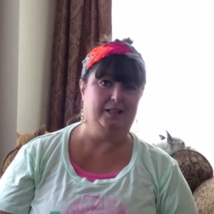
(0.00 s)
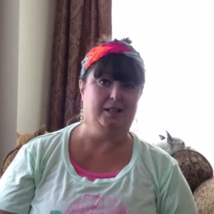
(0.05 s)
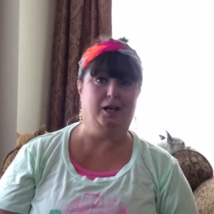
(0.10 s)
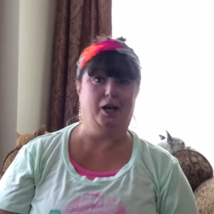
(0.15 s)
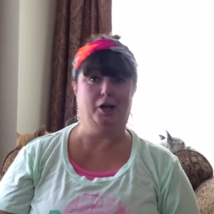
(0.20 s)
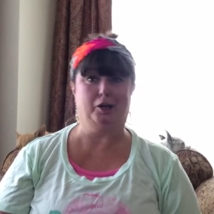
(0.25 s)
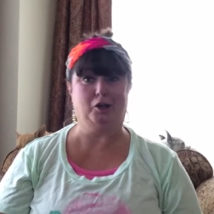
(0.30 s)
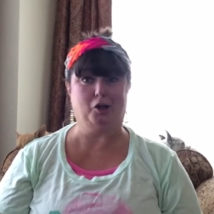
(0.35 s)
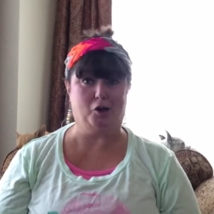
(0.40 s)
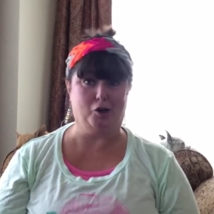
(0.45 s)

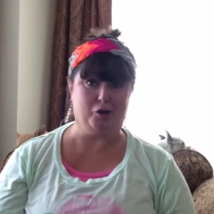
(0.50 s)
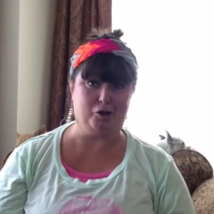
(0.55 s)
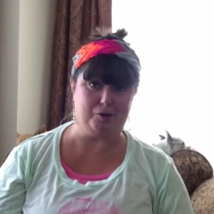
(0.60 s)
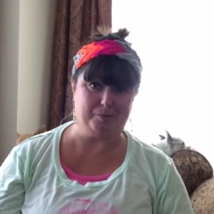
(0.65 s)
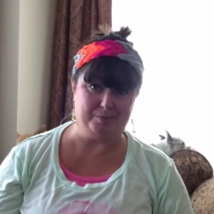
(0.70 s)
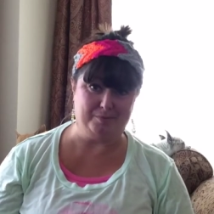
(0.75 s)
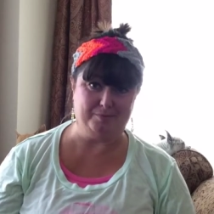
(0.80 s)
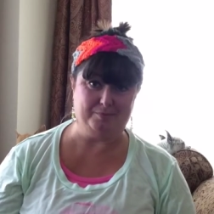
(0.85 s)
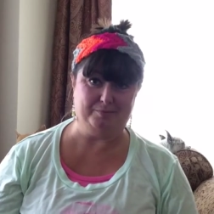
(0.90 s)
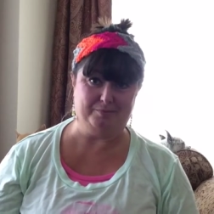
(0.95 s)
a
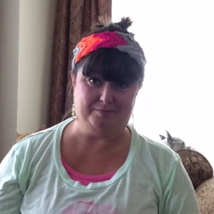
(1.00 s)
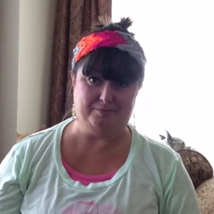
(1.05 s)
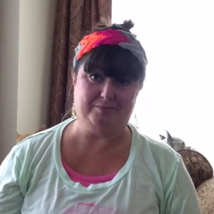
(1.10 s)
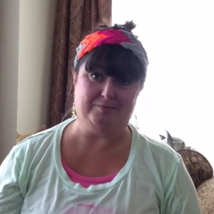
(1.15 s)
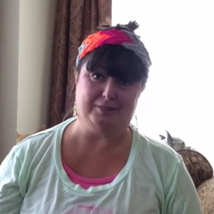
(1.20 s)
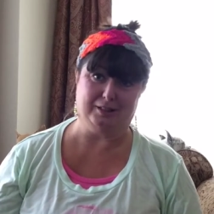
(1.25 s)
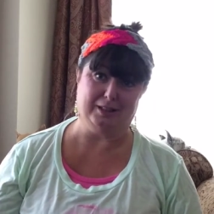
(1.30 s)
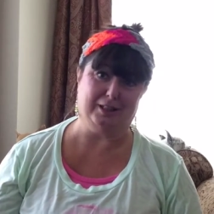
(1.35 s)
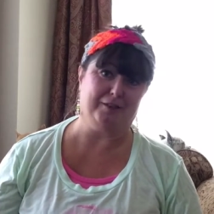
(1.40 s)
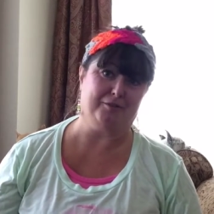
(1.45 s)
yarn
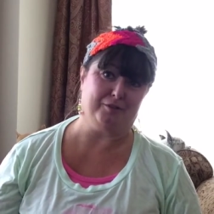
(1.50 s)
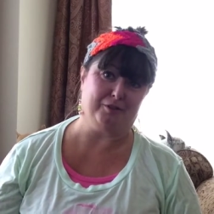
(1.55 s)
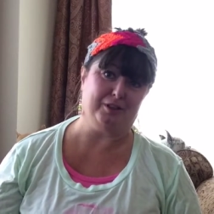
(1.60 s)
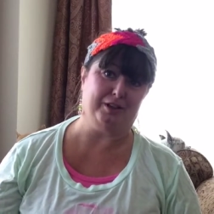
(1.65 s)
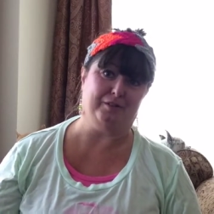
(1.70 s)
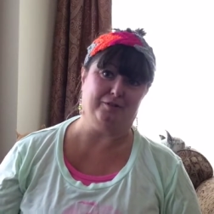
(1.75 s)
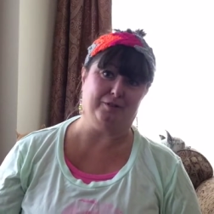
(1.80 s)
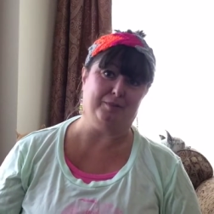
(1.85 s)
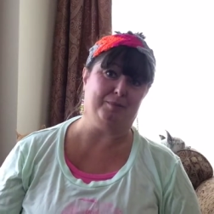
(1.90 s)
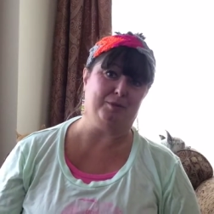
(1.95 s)

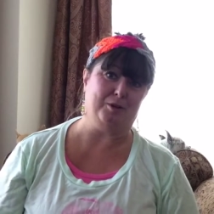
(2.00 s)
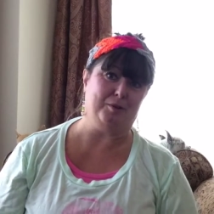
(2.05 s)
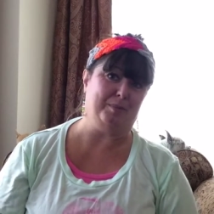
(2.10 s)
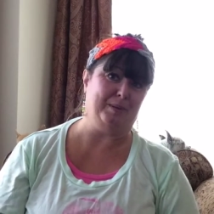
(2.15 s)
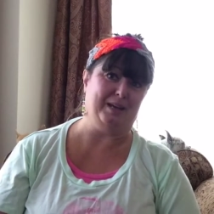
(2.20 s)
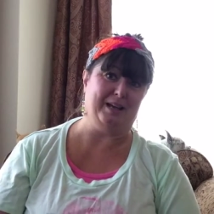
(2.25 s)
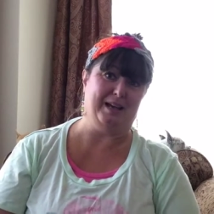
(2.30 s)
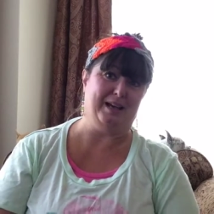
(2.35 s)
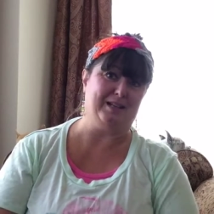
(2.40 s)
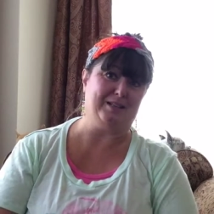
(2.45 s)
delivery from U
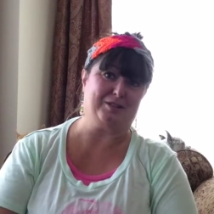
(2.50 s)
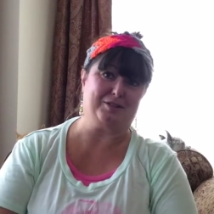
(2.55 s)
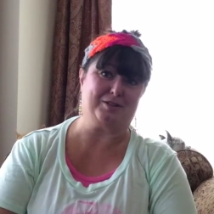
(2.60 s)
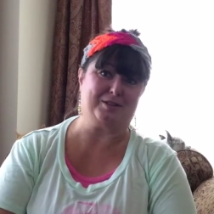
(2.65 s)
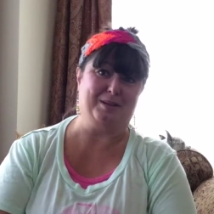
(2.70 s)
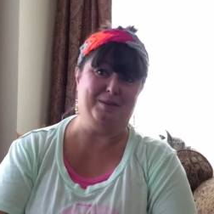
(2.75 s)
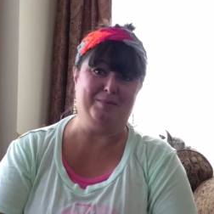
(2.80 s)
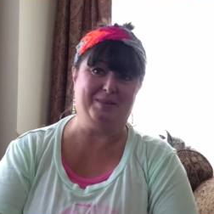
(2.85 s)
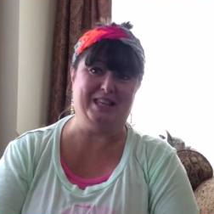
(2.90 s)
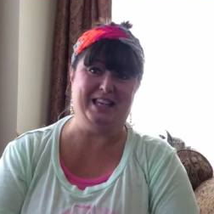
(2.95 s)
P S or
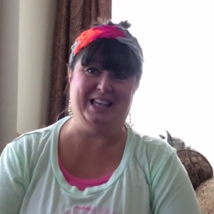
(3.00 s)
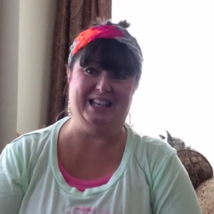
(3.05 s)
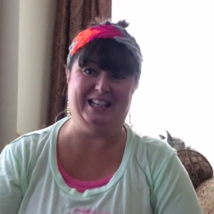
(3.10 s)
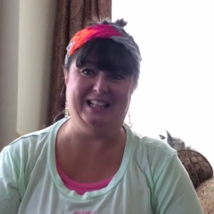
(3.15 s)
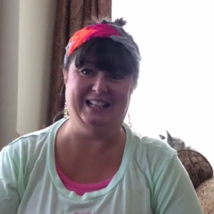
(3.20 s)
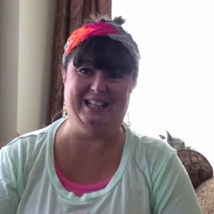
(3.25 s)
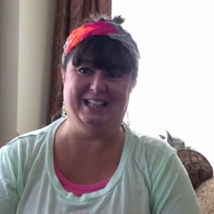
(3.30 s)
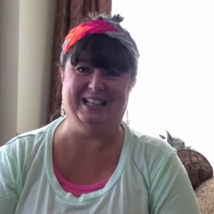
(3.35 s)
something.